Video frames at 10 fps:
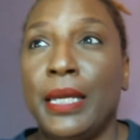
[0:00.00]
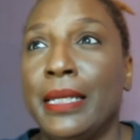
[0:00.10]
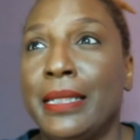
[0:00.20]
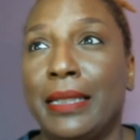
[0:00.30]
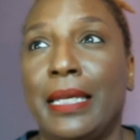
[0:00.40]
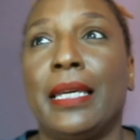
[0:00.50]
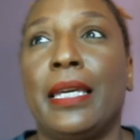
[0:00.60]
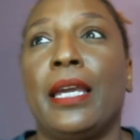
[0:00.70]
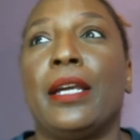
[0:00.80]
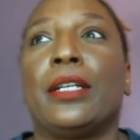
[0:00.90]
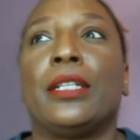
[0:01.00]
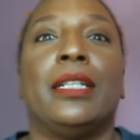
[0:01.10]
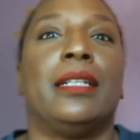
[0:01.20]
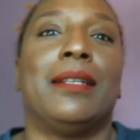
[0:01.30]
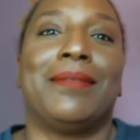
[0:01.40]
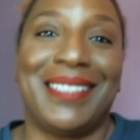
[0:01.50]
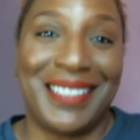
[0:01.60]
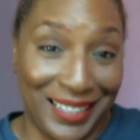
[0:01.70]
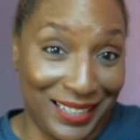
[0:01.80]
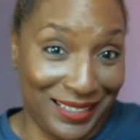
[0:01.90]
skincare good enough to
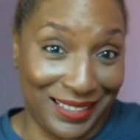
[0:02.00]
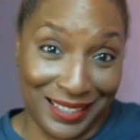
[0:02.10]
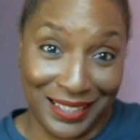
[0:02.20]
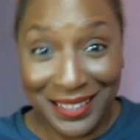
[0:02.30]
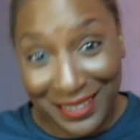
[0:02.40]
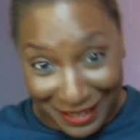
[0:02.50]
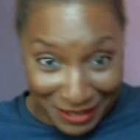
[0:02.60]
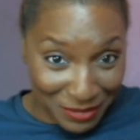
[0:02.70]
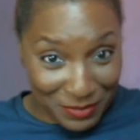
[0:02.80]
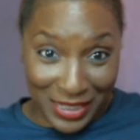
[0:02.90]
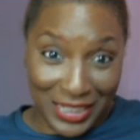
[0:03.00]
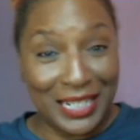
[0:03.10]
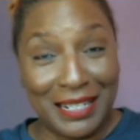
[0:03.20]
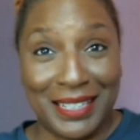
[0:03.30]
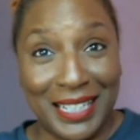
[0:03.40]
eat. You hear me? Good enough to